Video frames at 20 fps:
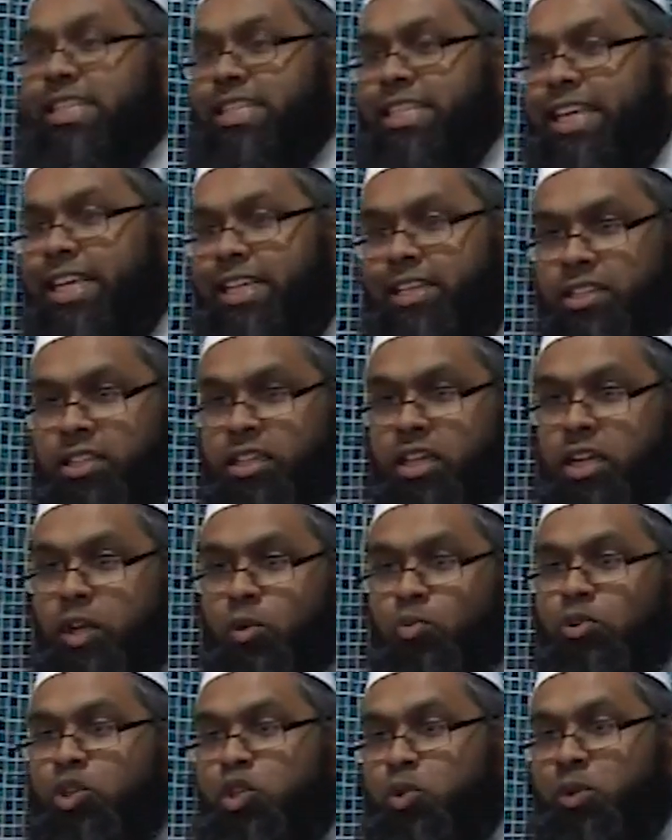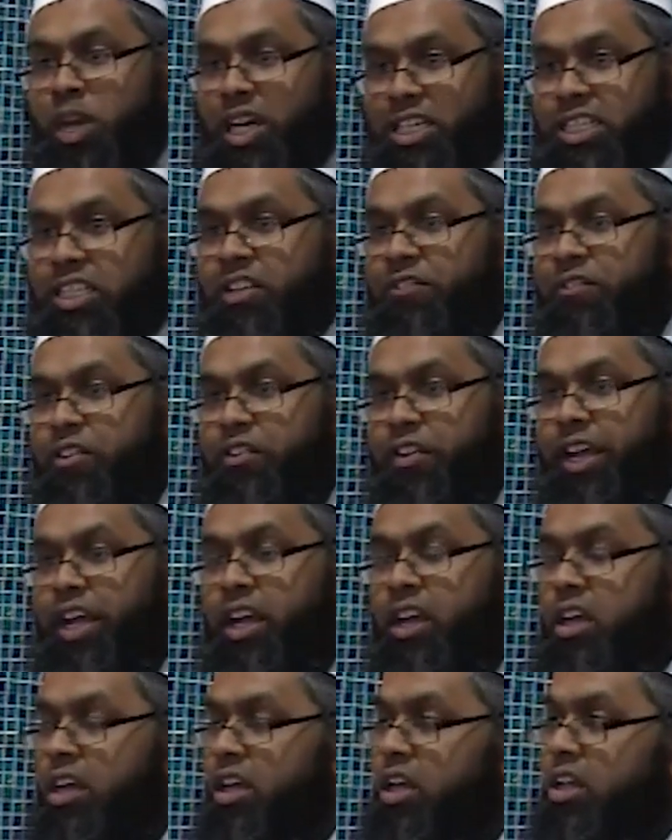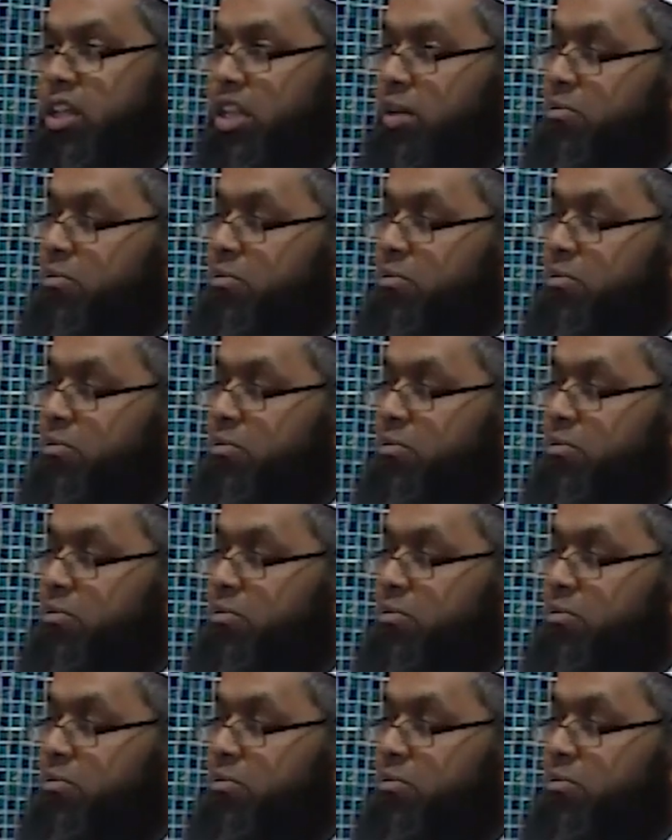things which we are suffering, the